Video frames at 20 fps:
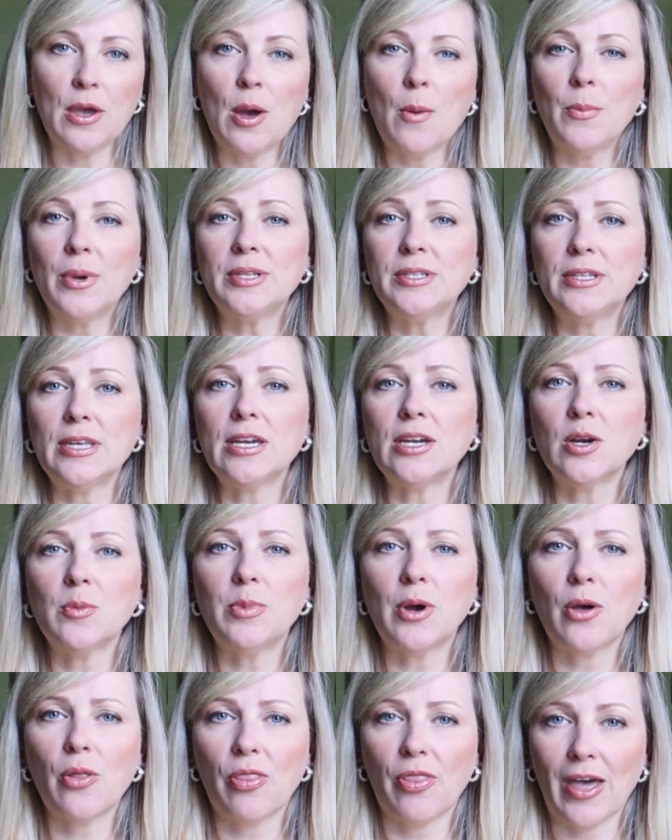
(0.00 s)
But think
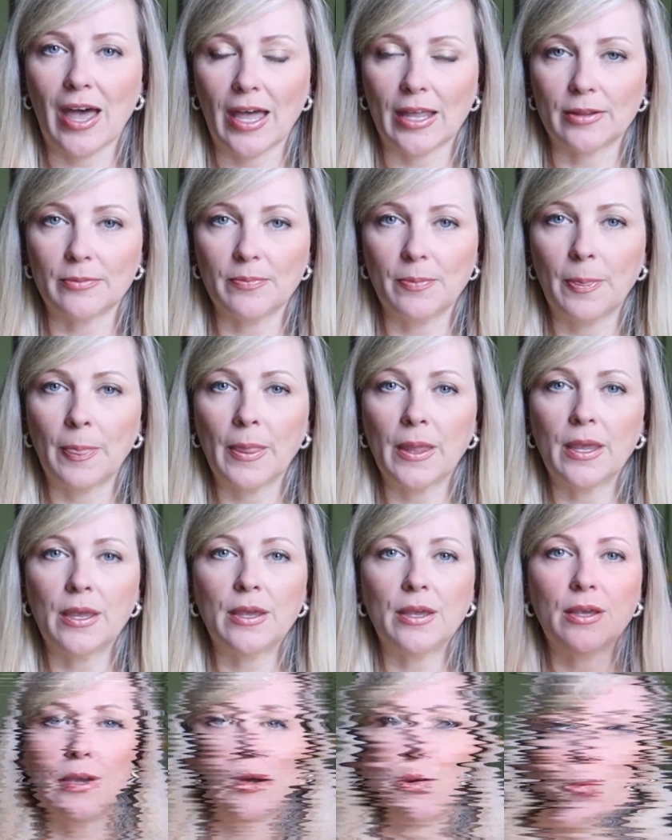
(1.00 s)
about that.
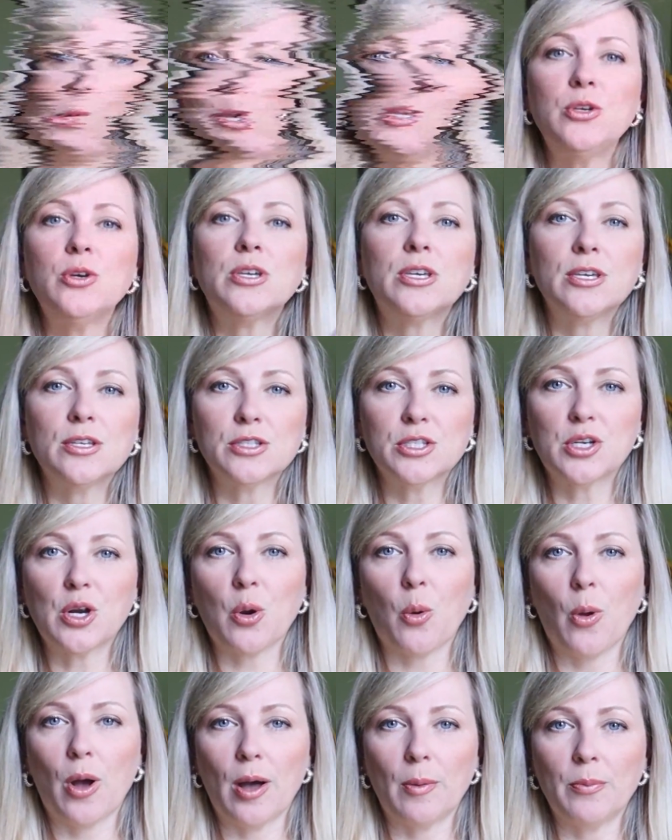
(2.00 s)
When your kids
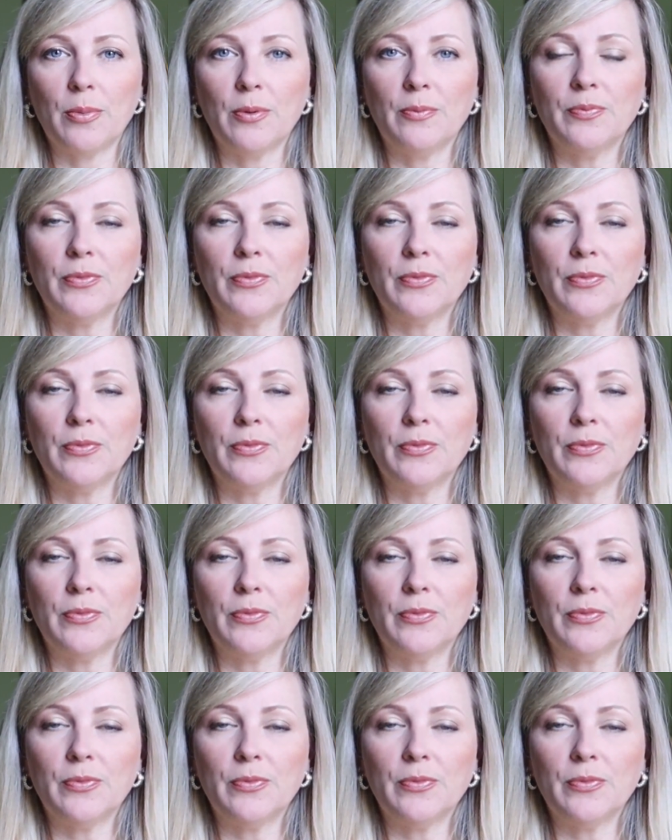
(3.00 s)
grow up,